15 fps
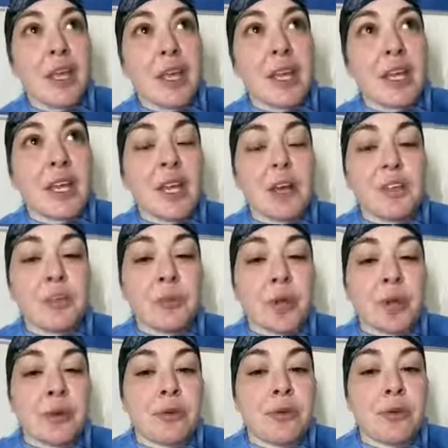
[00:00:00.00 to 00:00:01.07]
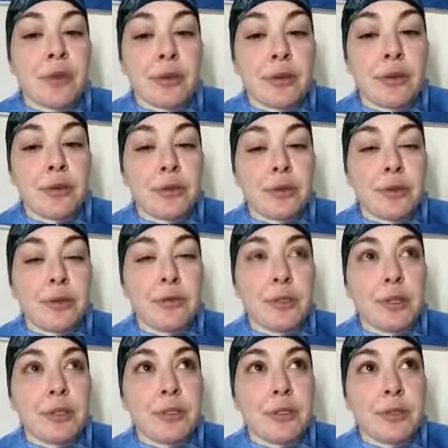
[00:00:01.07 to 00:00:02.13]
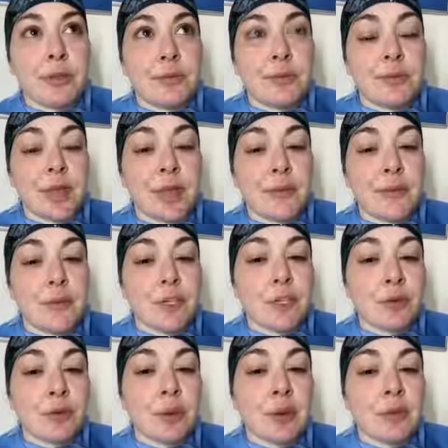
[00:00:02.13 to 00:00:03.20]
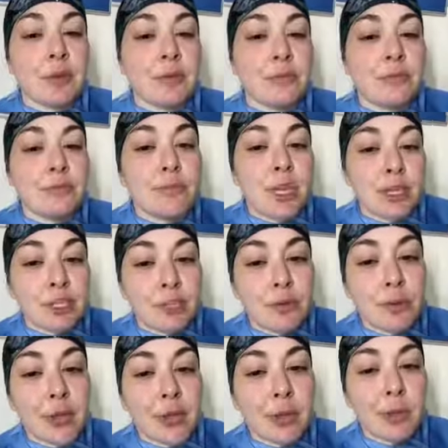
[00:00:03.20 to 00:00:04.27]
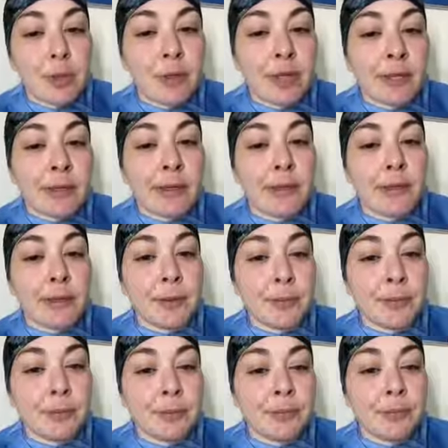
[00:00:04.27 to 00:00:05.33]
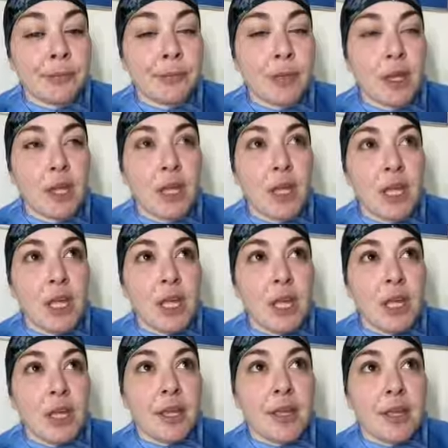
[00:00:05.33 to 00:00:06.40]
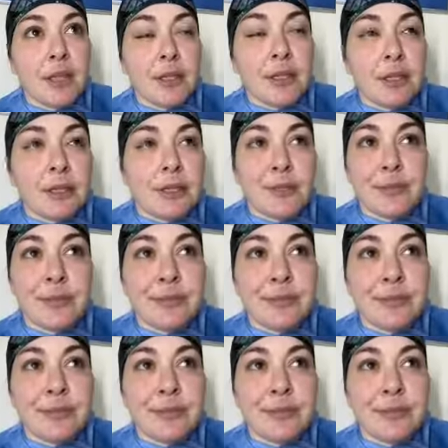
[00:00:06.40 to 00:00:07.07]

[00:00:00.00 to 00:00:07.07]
And I got to my regular unit and they took my patient away, my black eye. And